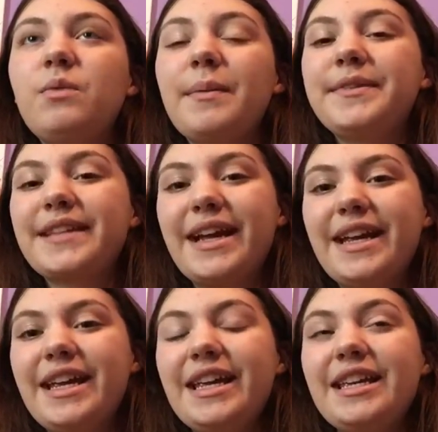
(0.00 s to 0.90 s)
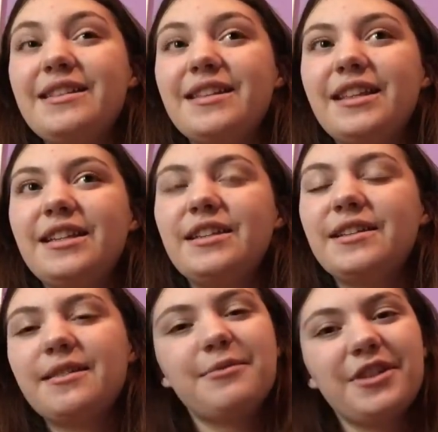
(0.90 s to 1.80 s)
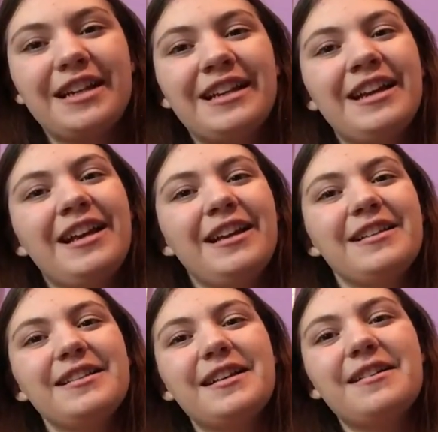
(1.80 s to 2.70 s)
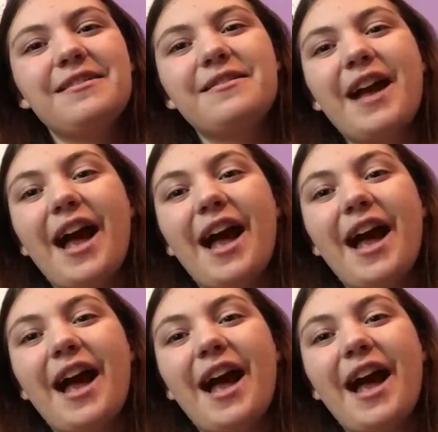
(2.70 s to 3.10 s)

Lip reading: website into the description. So